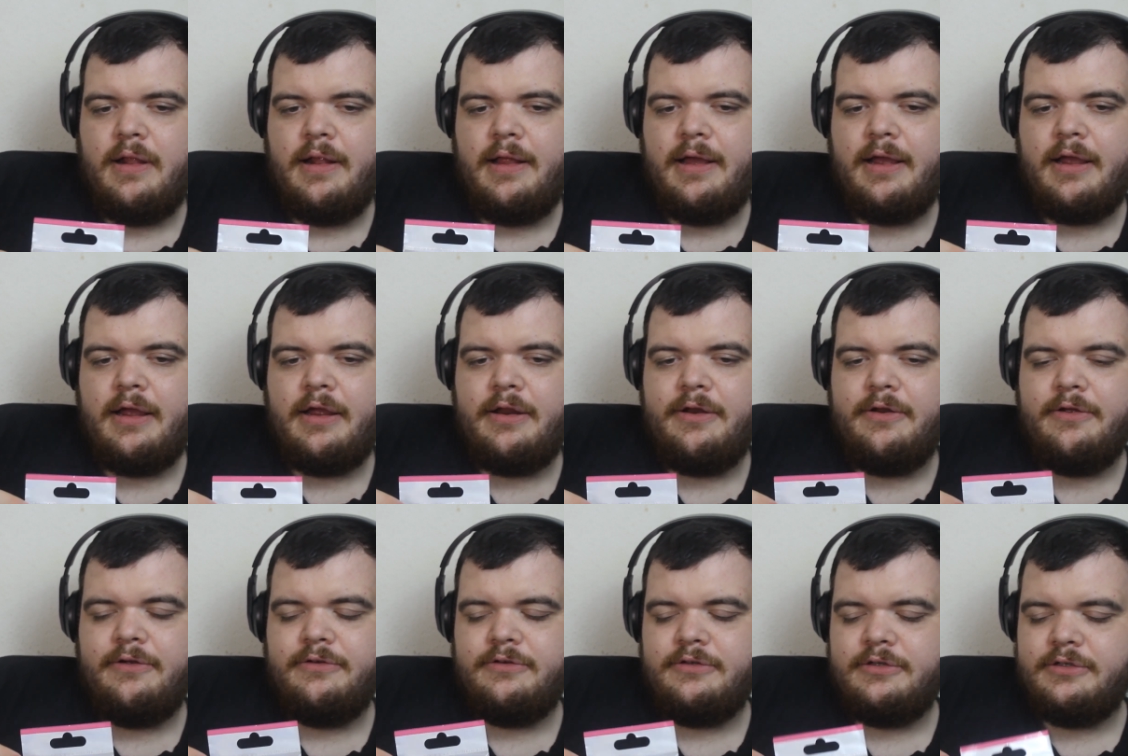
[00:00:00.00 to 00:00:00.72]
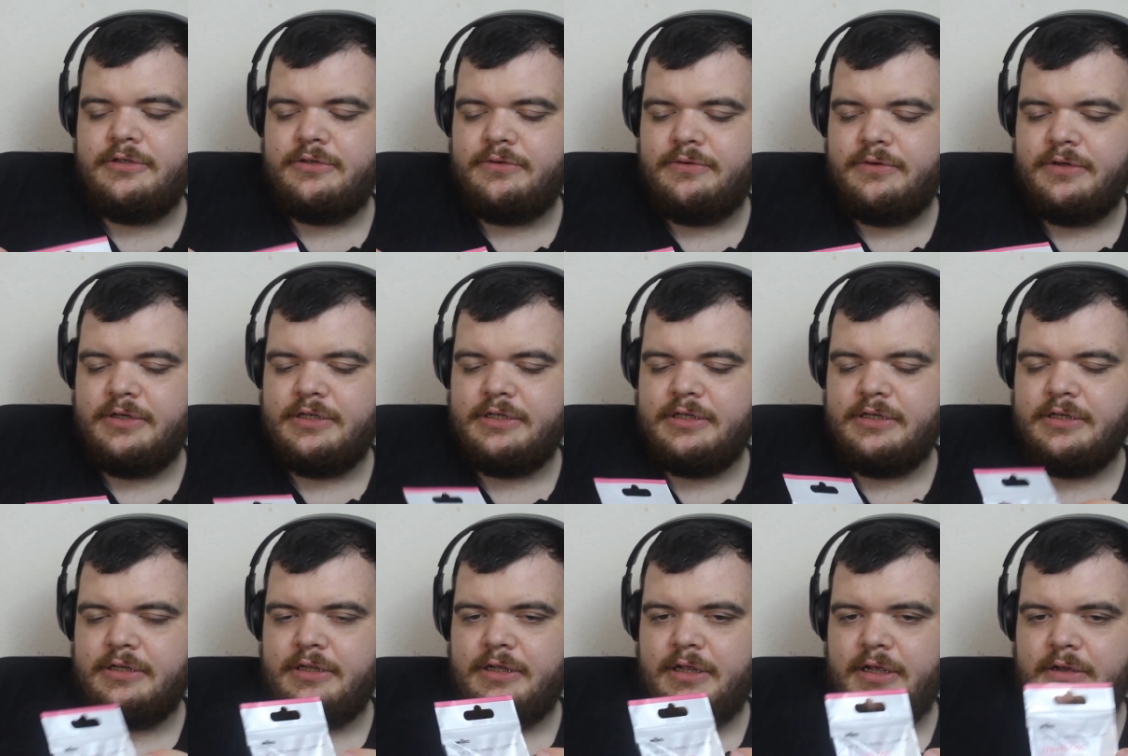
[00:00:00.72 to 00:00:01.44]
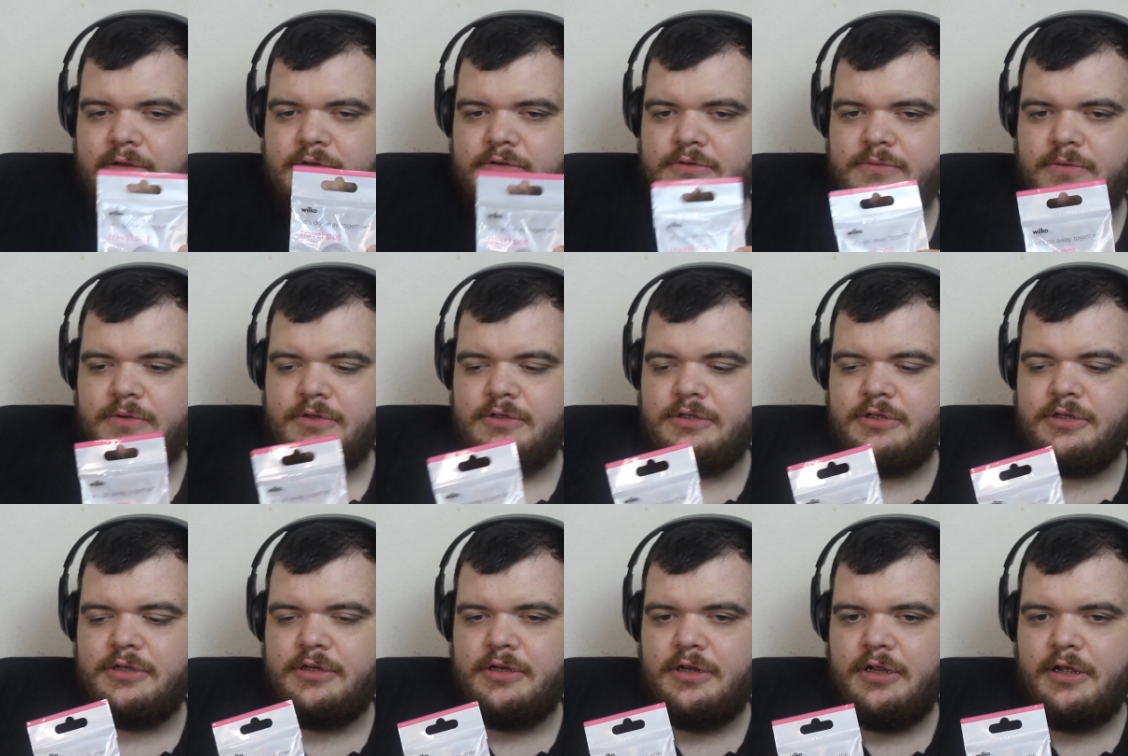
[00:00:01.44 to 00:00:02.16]
like I noticed recently I was
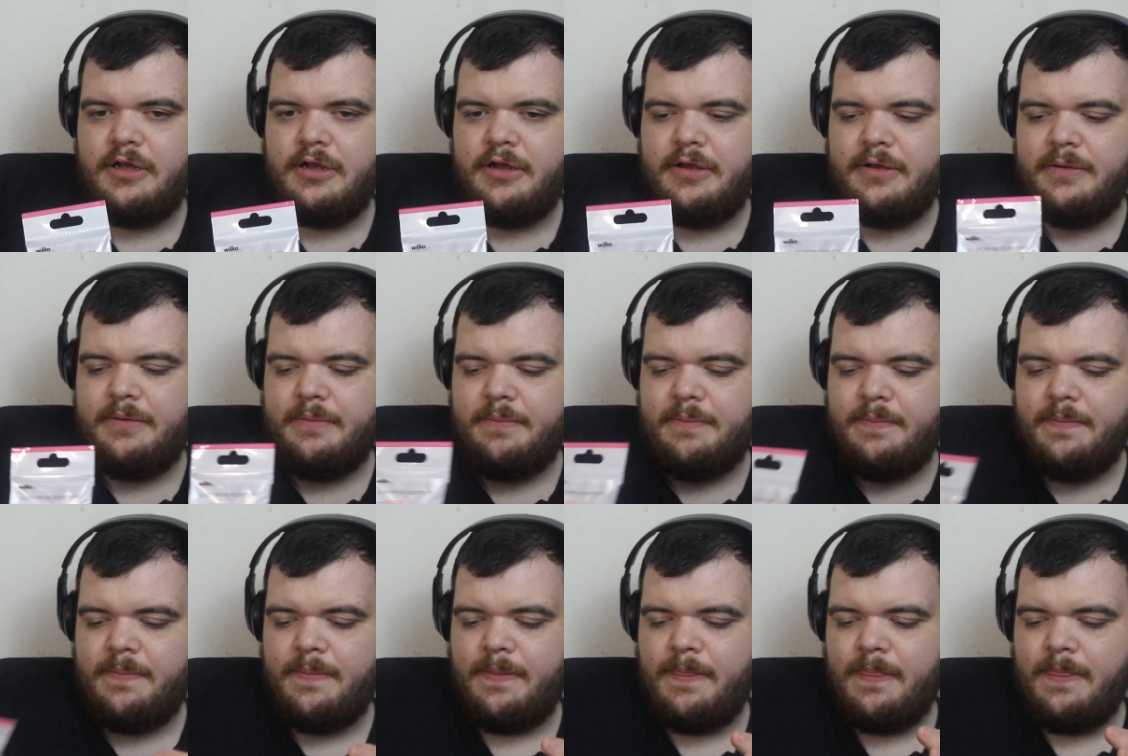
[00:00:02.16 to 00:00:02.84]
watching um,